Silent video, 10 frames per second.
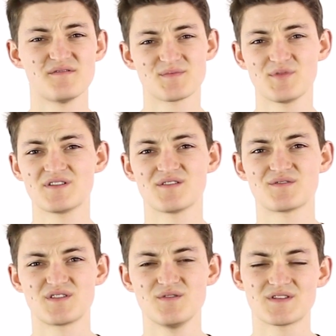It's split into
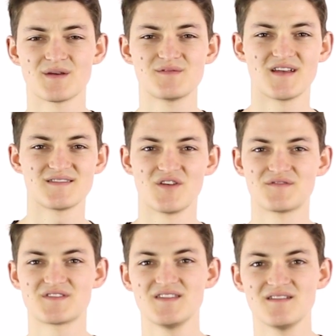those two subsets. You
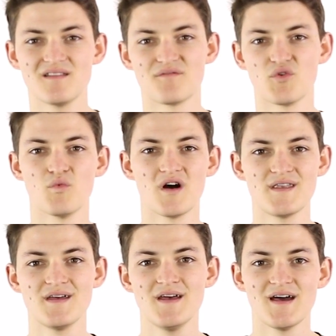have CE level 1,